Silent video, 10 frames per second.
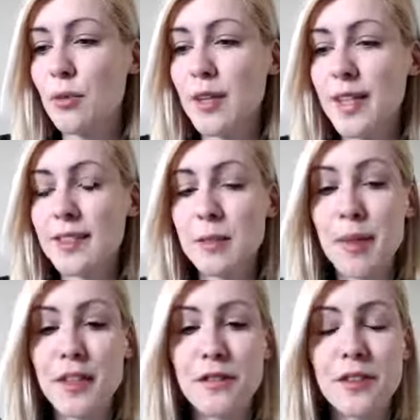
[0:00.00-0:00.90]
gets the
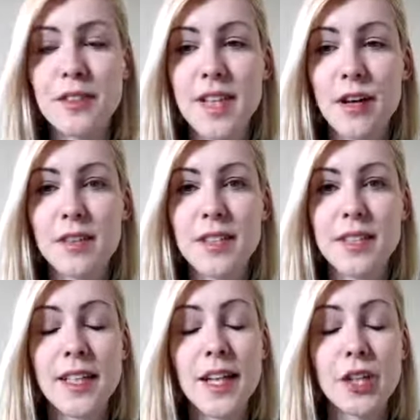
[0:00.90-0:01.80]
benefit of doubt
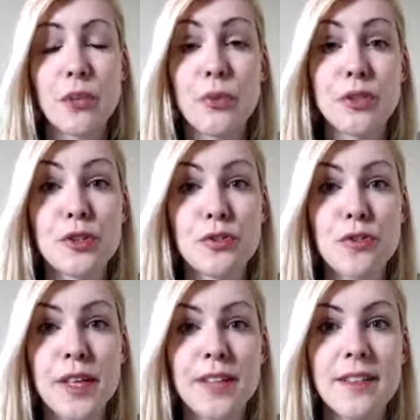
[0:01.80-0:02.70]
that they actually want to do
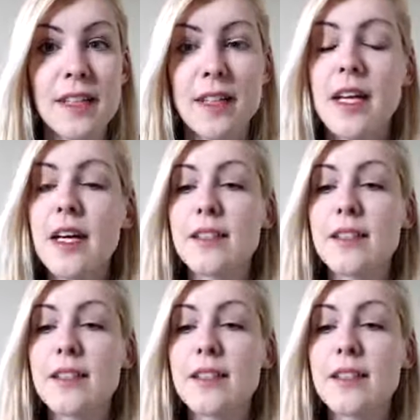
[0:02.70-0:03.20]
the right thing.